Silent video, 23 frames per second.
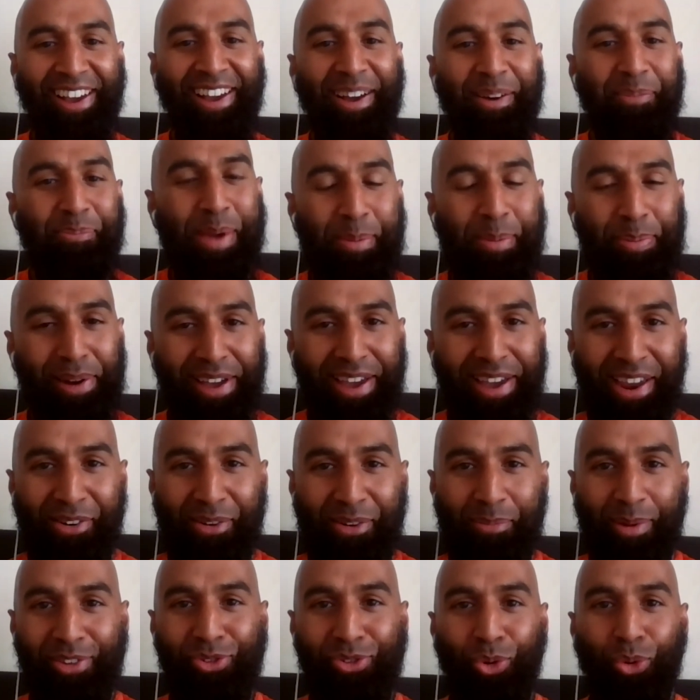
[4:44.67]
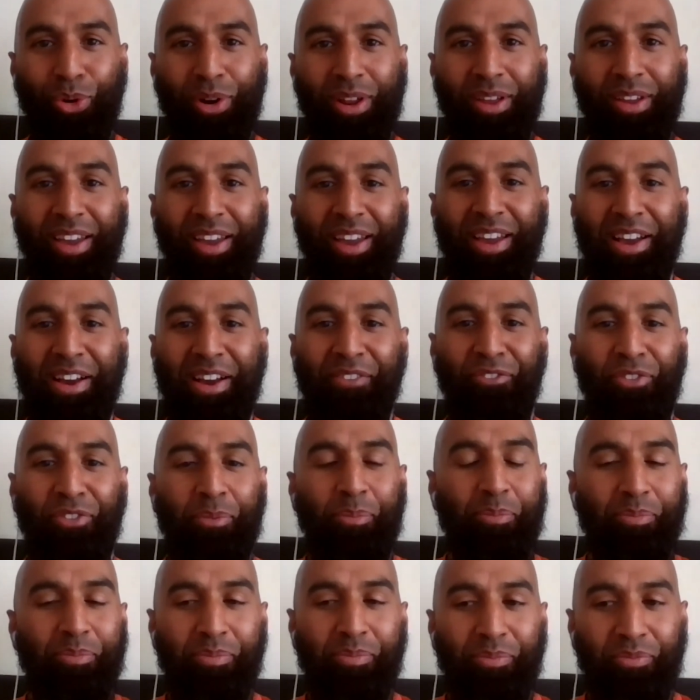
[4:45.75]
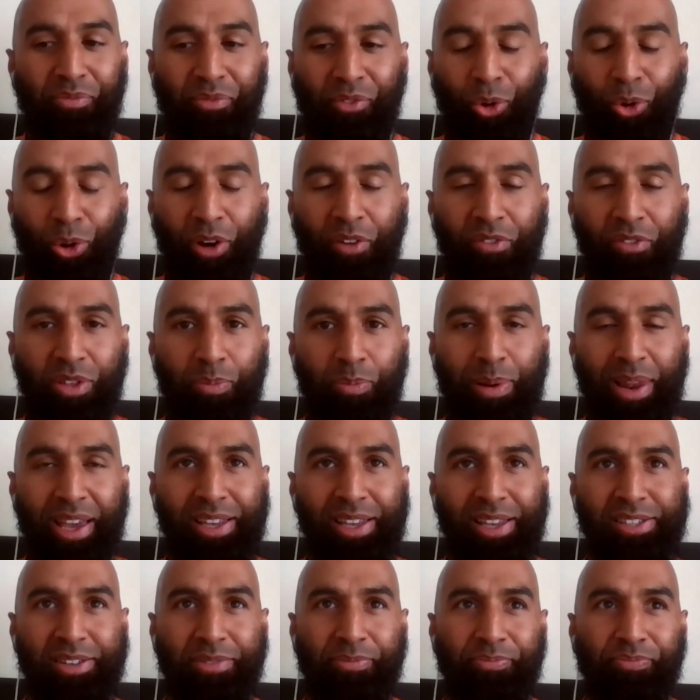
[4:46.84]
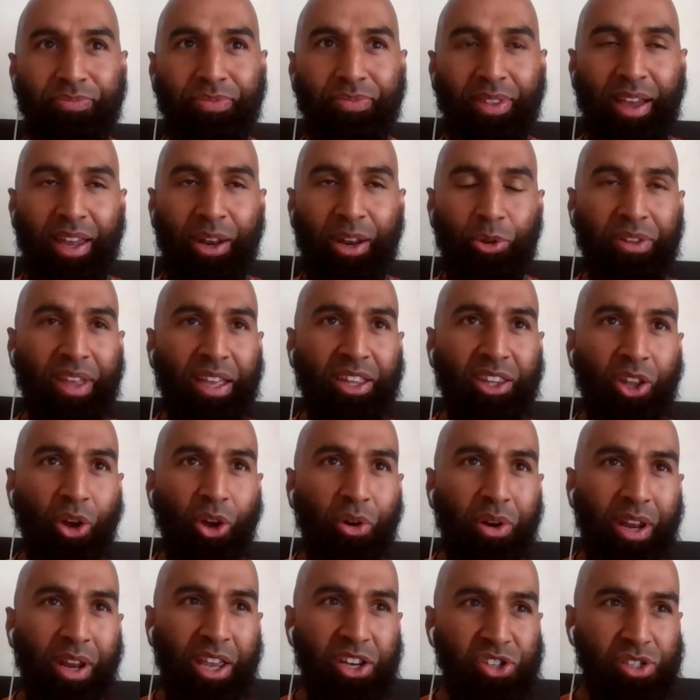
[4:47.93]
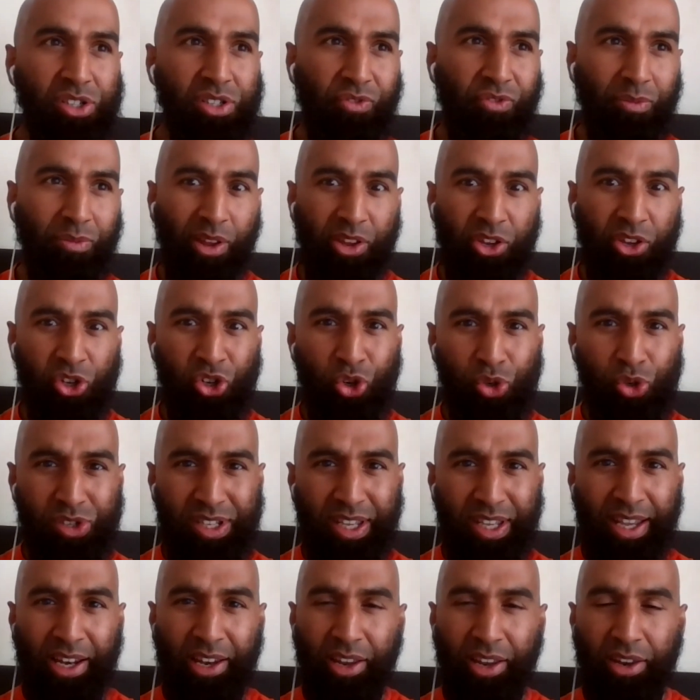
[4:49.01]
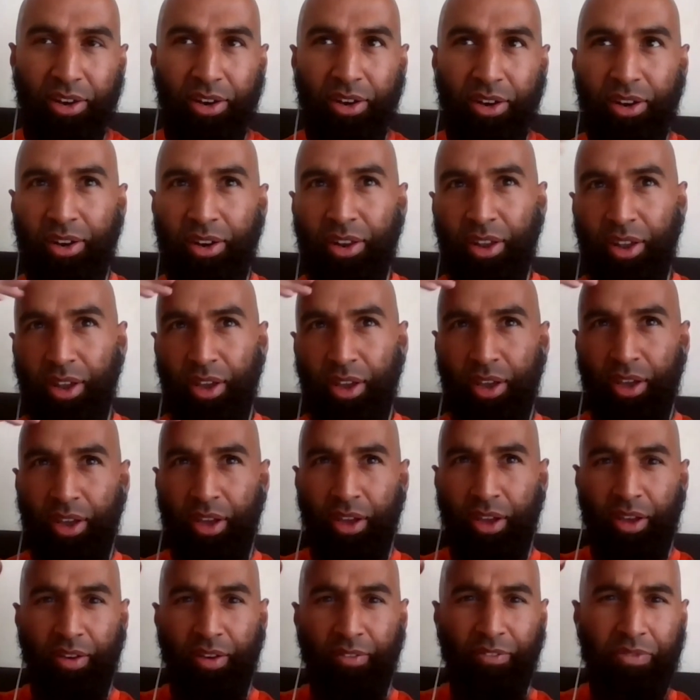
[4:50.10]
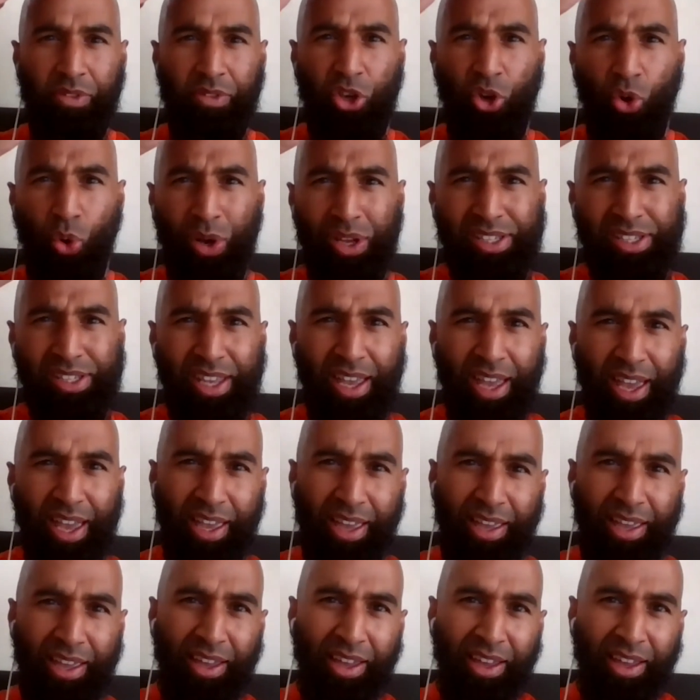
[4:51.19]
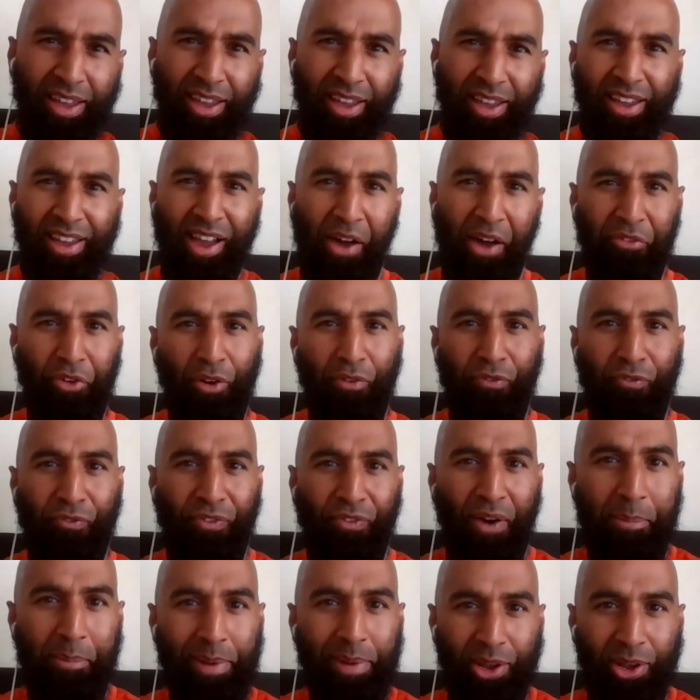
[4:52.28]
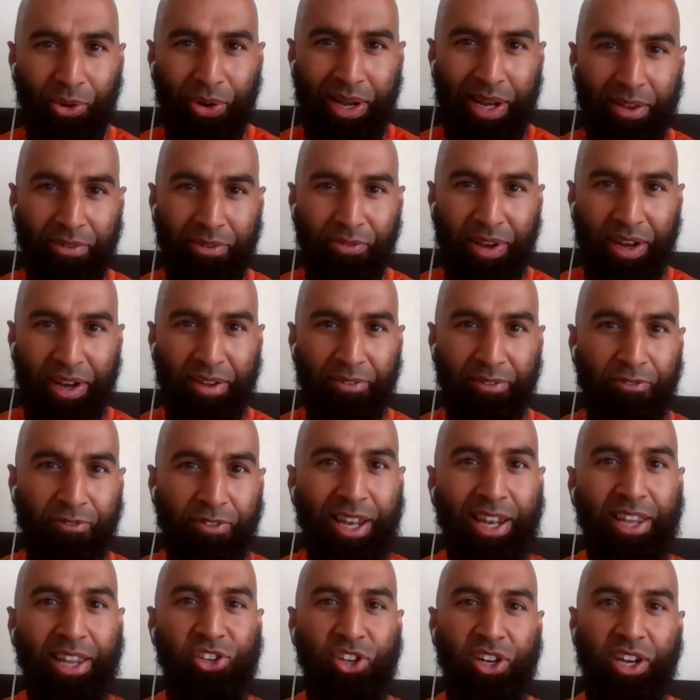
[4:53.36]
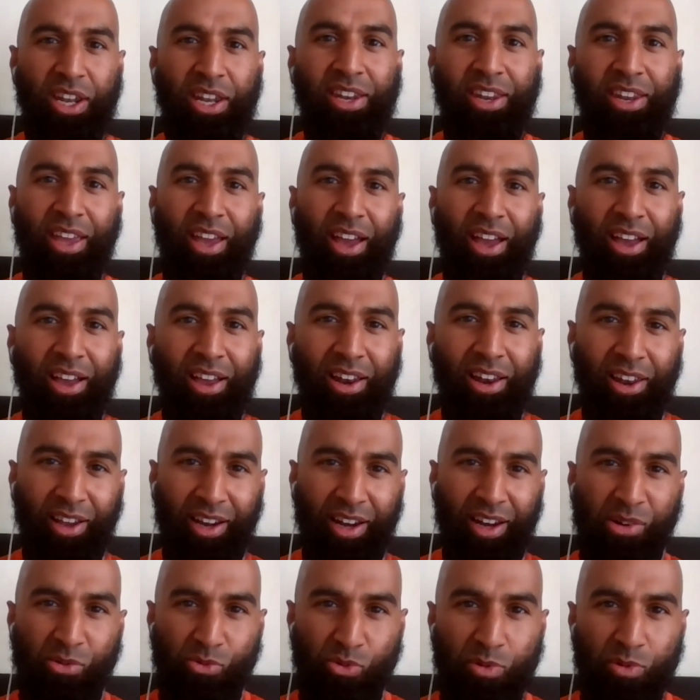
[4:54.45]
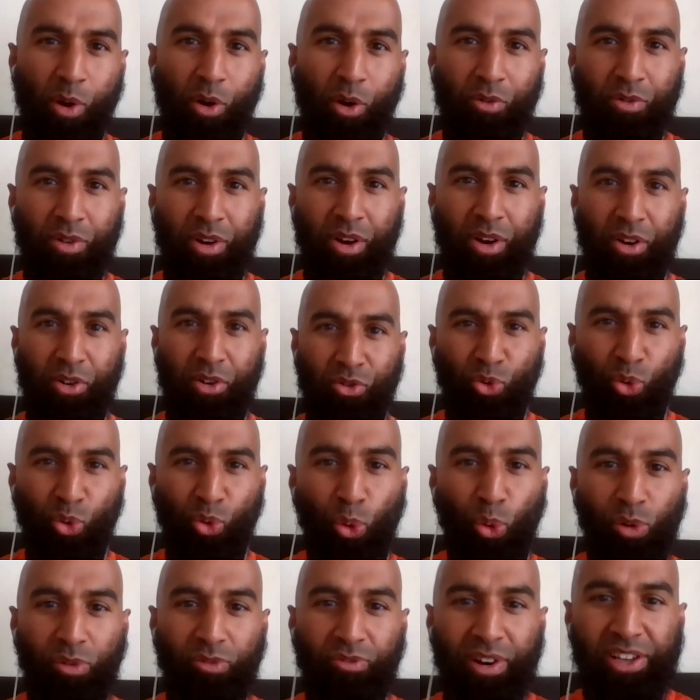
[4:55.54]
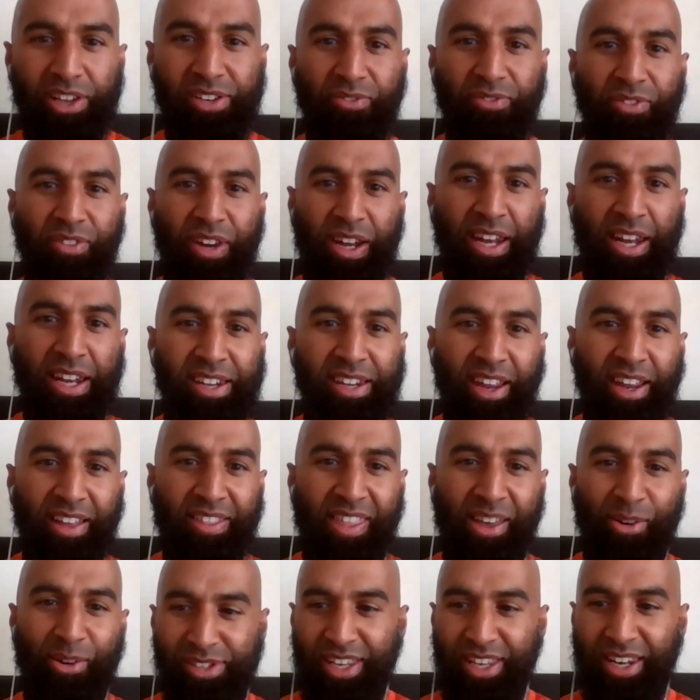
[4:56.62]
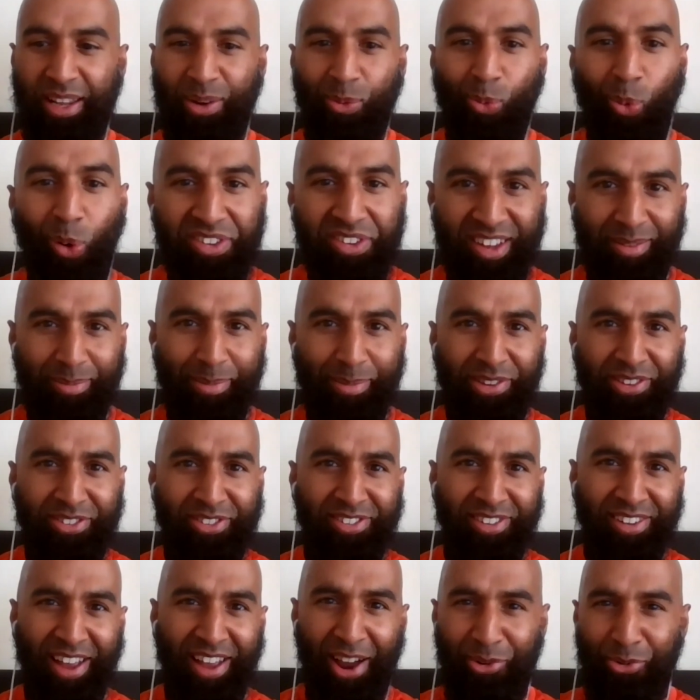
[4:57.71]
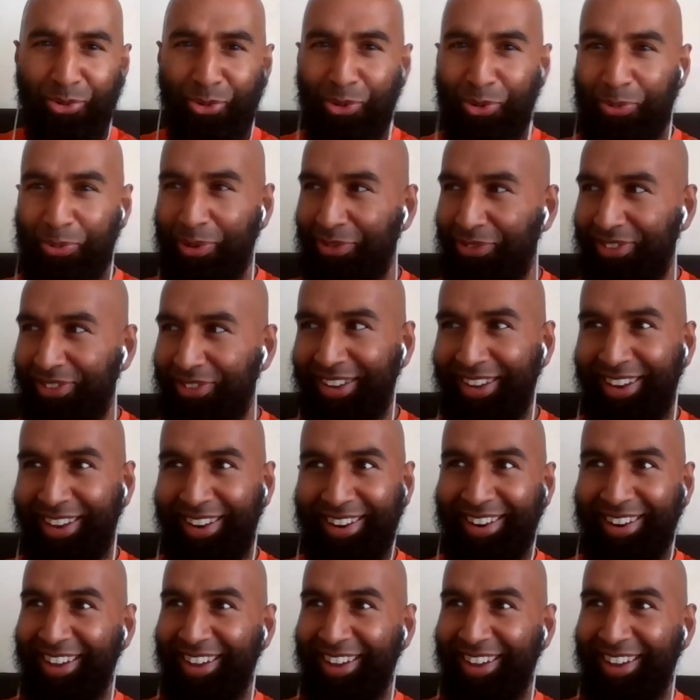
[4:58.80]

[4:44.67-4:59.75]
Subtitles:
People are hearing my story from all over the place, and I was getting donations from New Zealand, from the USA. I've got family who live in a village in India, in a remote rural village in India, and they were sending WhatsApp messages saying, Haroon, we've seen